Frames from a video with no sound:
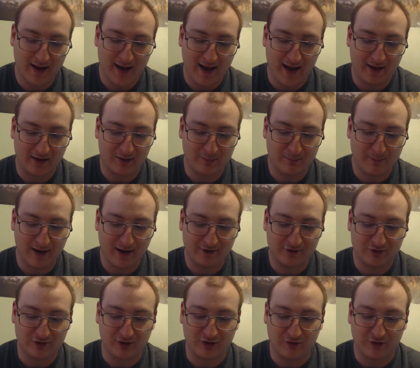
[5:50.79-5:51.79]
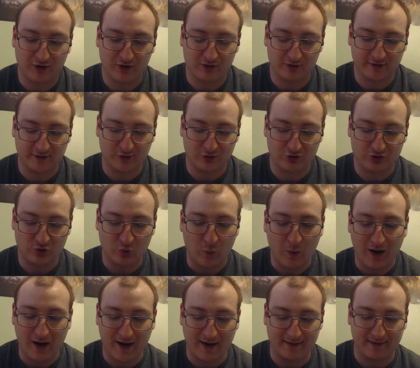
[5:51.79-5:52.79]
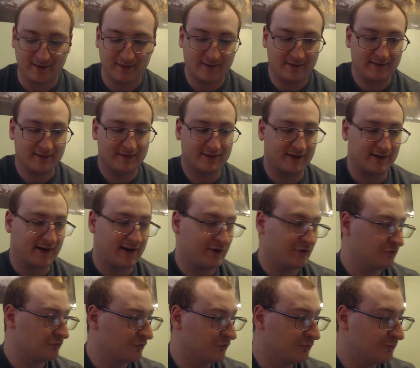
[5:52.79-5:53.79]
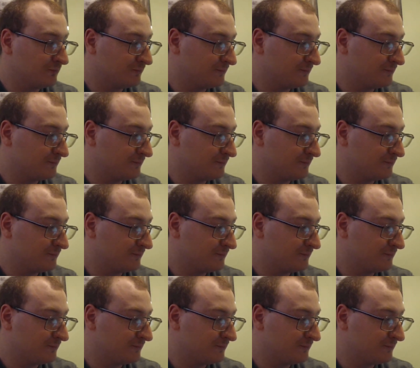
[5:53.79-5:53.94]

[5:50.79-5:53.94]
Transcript: and commander of this little squad, said Andrew.